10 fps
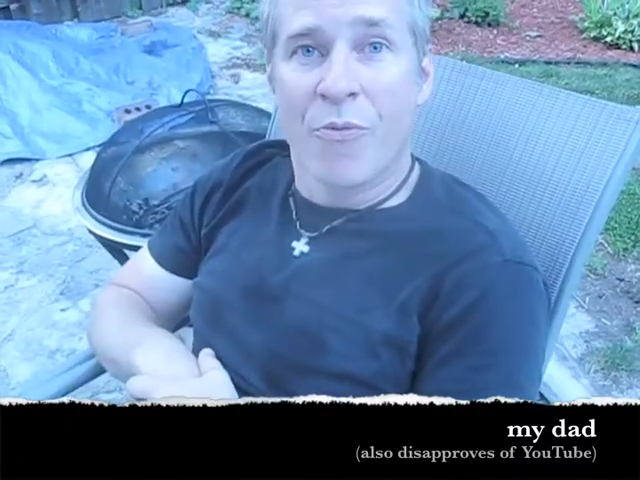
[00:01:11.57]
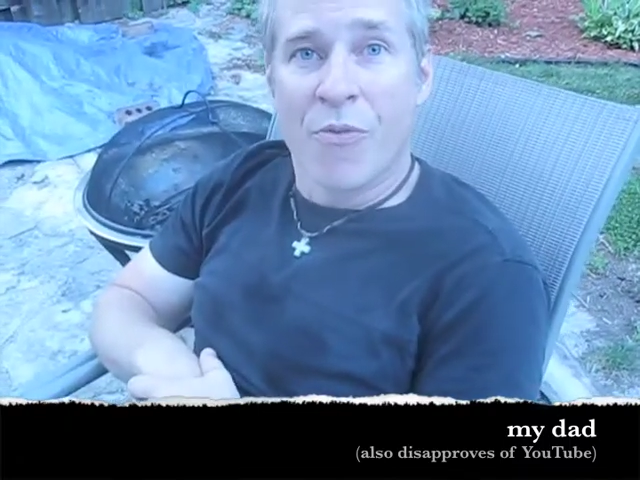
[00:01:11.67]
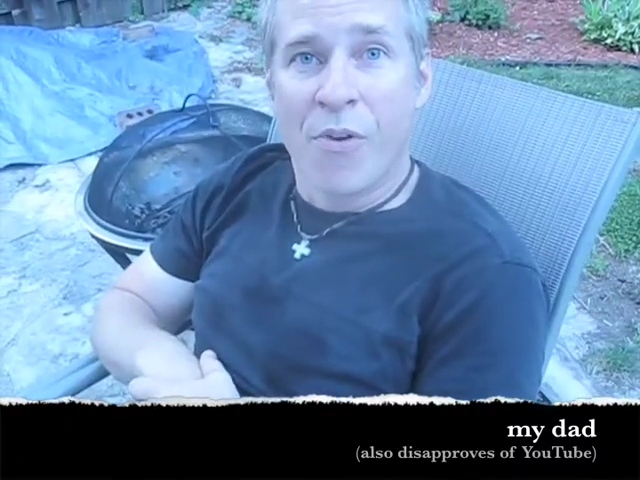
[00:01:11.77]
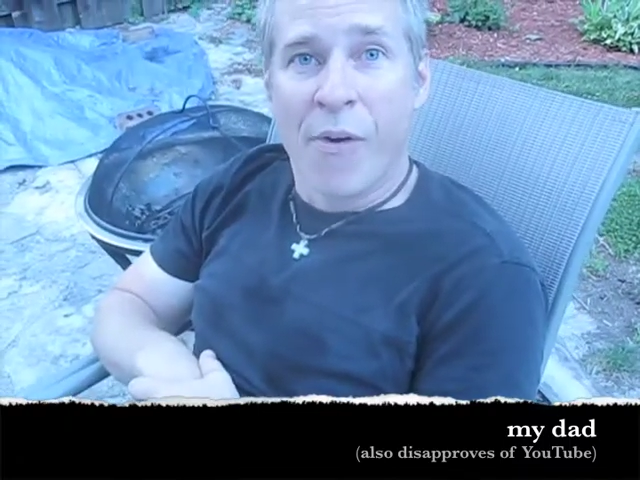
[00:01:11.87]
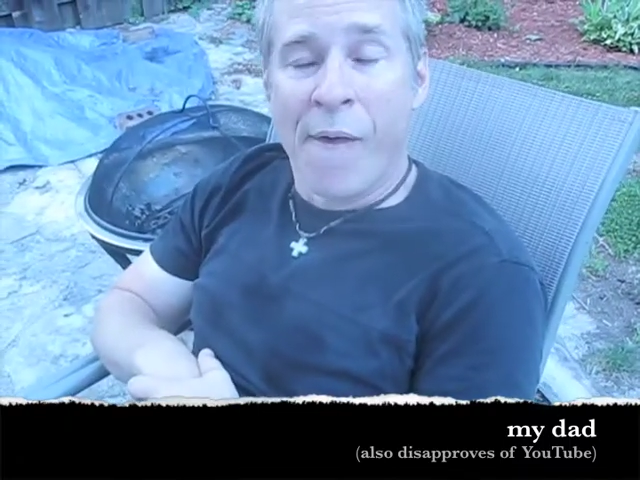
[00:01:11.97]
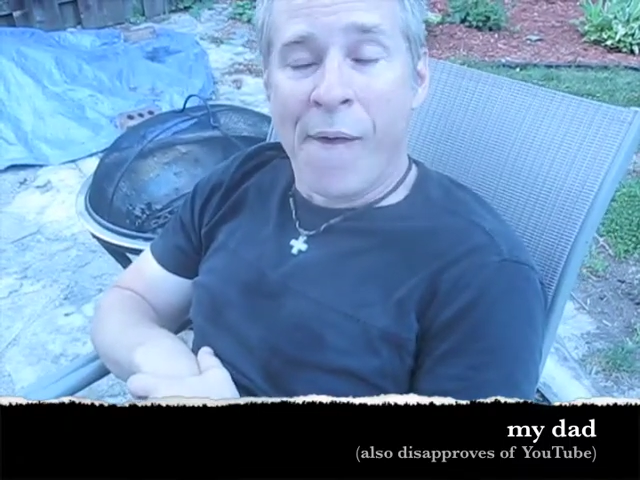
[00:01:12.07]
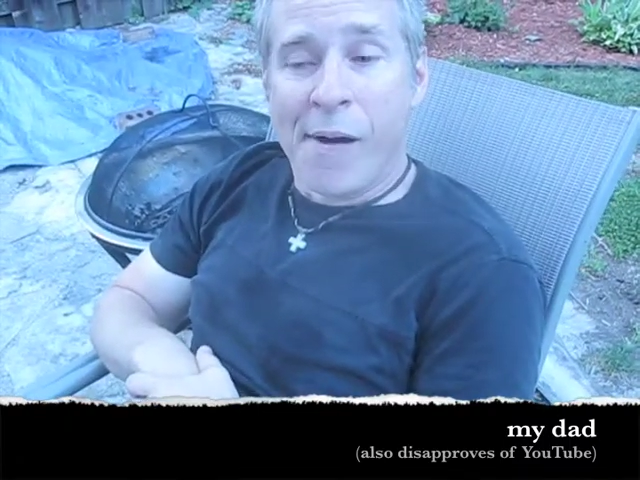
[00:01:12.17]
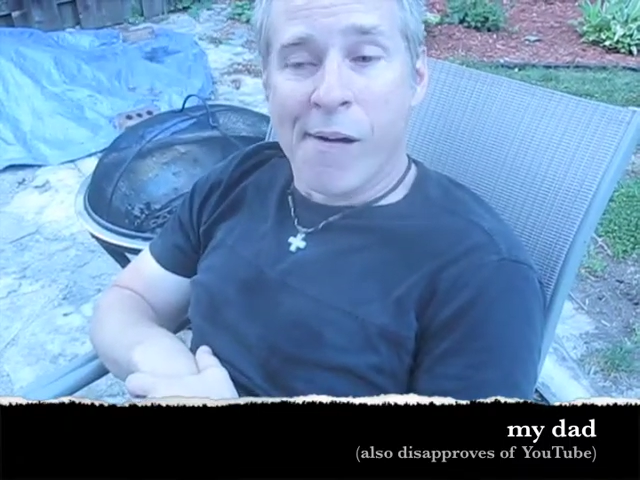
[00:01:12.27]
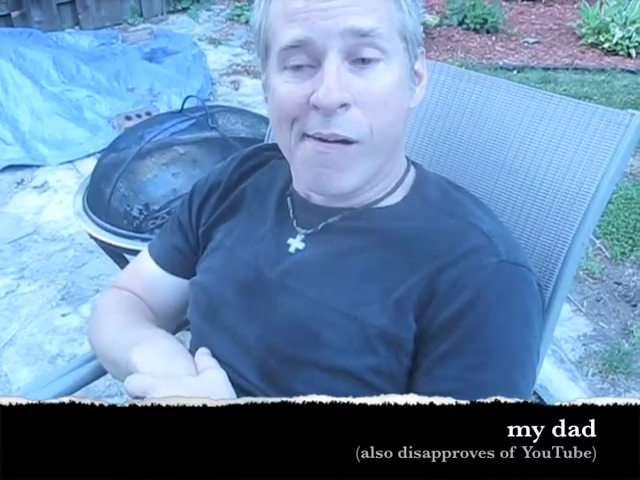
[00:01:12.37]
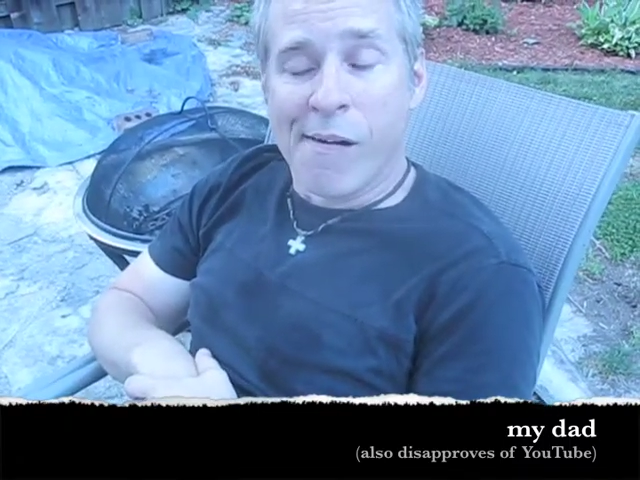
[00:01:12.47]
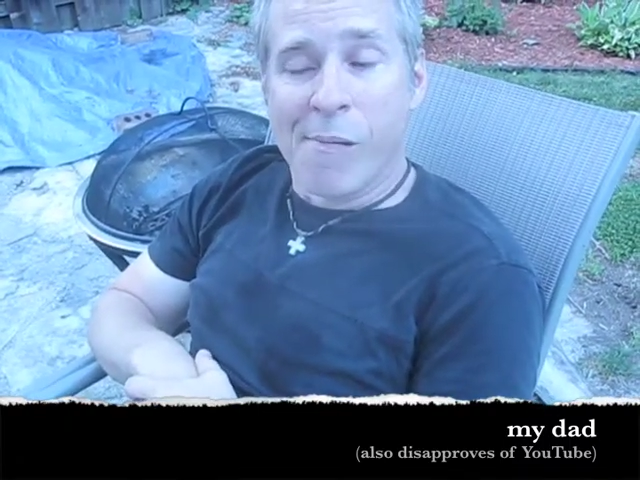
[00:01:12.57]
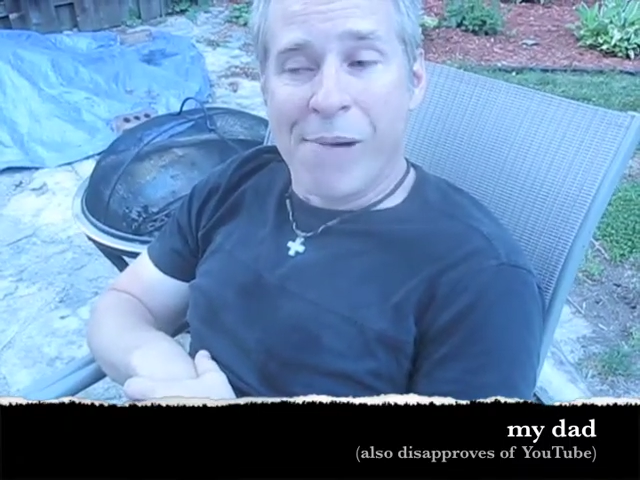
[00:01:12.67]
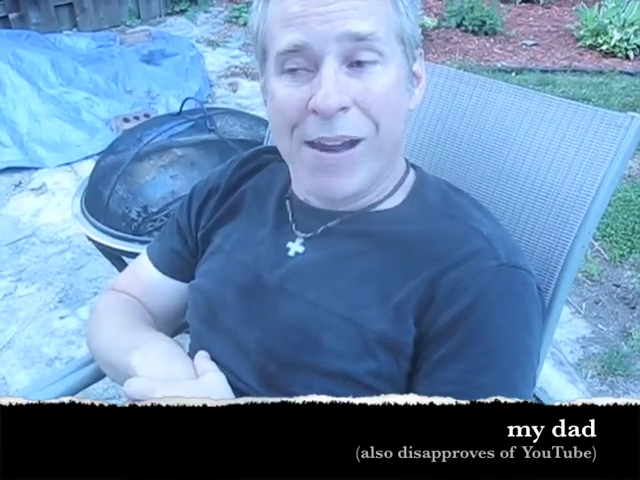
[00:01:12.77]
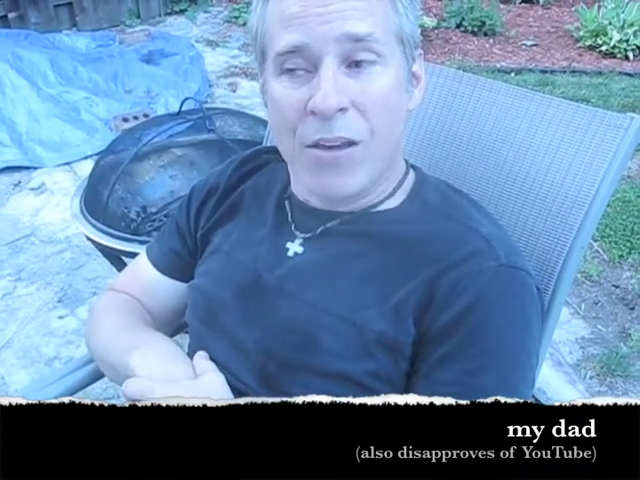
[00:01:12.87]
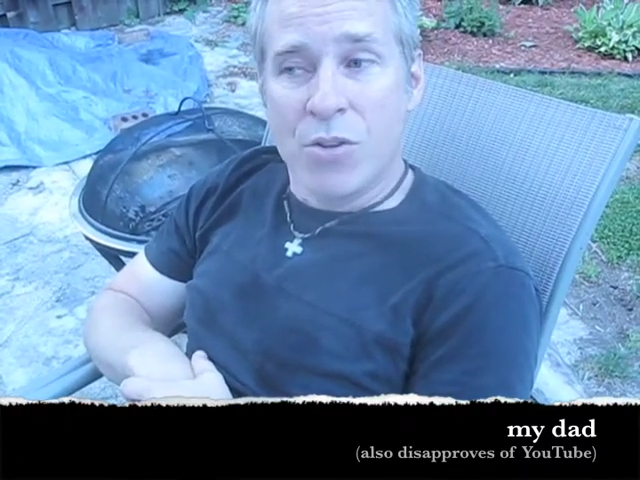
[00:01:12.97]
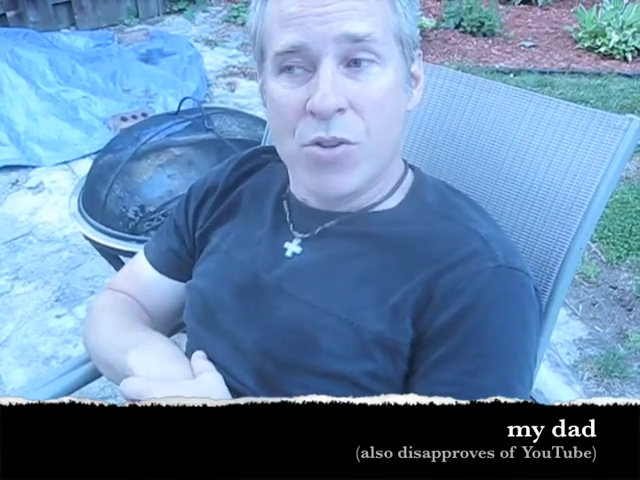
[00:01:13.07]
Yes. Um, and